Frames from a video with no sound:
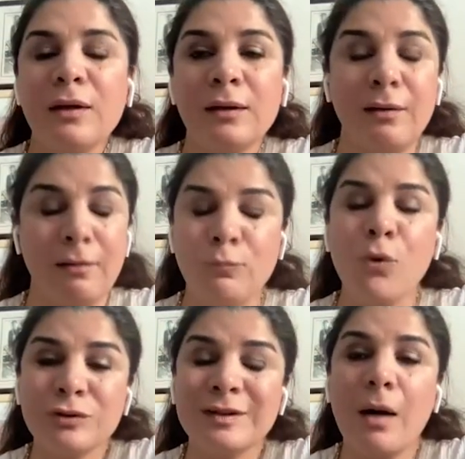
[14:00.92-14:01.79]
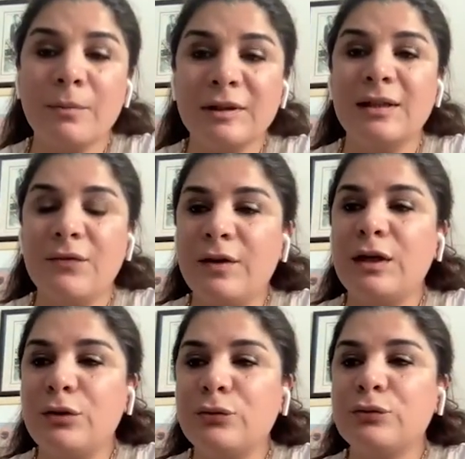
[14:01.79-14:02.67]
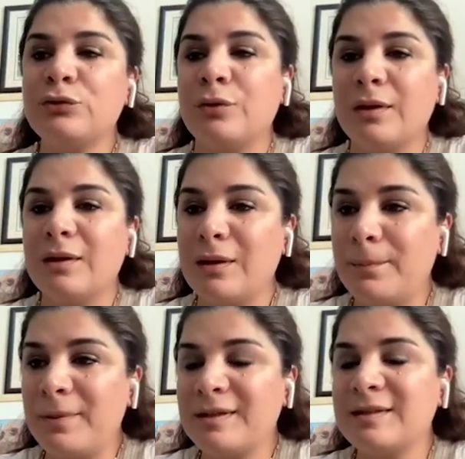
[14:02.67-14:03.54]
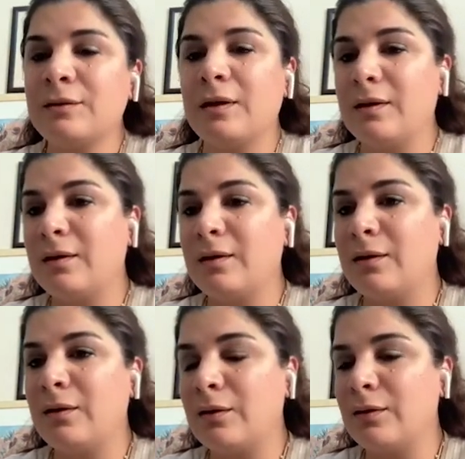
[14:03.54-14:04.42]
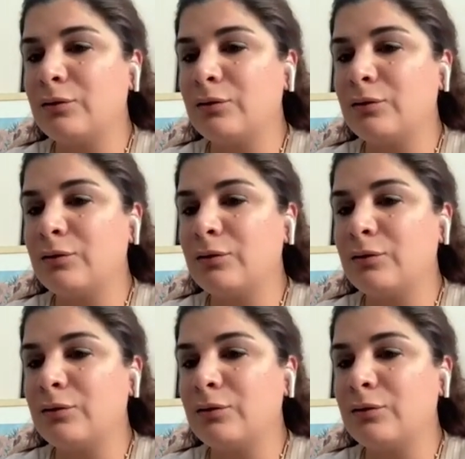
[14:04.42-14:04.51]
Most commonly, we use BIS to